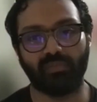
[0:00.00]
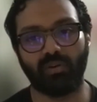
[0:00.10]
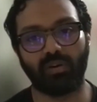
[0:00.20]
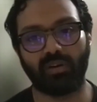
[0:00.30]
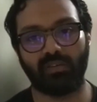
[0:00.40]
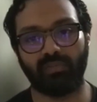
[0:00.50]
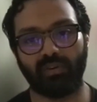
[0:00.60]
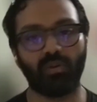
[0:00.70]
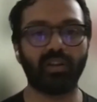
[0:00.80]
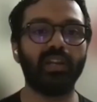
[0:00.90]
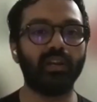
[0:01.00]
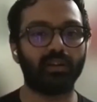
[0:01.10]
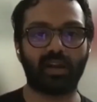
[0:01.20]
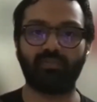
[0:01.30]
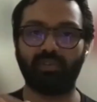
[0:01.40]
We don't really
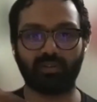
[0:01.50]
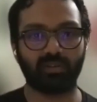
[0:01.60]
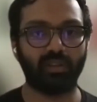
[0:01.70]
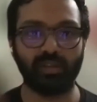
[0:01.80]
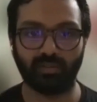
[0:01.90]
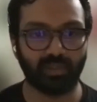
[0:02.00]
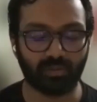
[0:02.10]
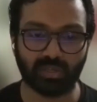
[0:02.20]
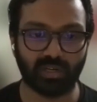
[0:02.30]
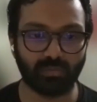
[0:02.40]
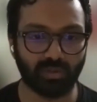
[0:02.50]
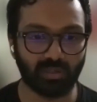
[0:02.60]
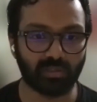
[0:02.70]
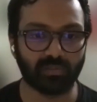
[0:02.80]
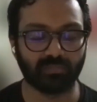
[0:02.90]
interact with any of the outside
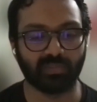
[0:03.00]
world.